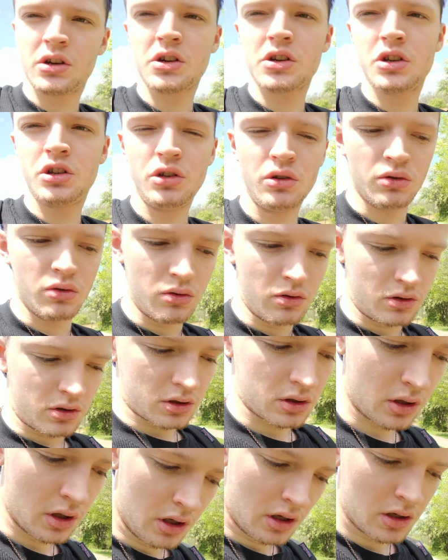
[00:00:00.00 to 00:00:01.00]
your
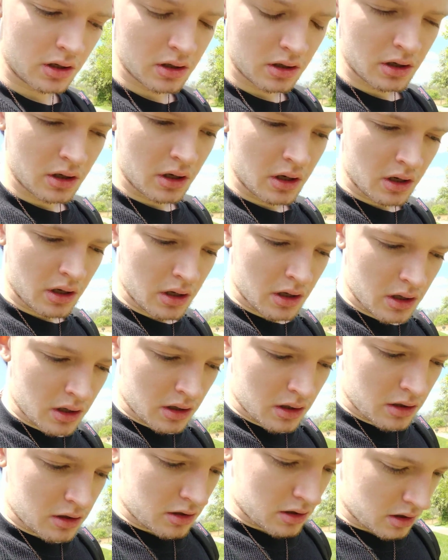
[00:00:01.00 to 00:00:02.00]
shoes
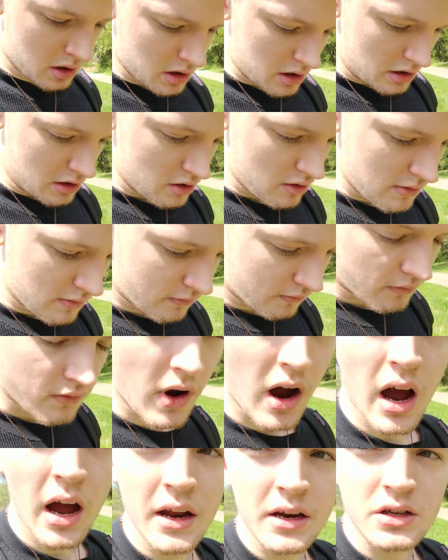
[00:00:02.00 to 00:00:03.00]
and you
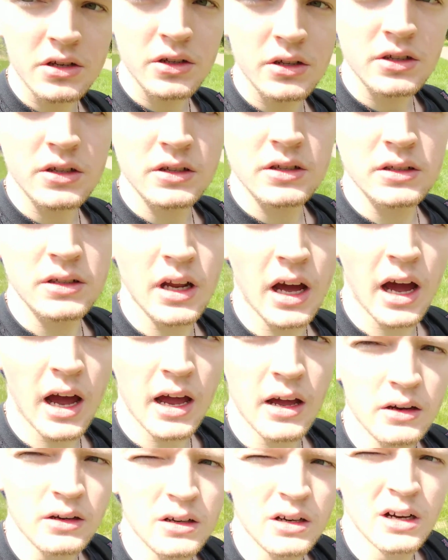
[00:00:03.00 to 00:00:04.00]
find your
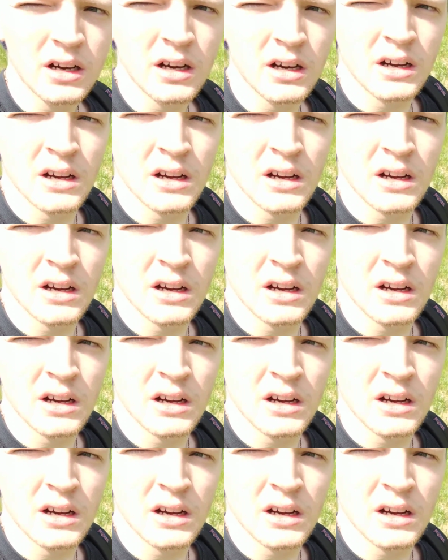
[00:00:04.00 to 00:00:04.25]
style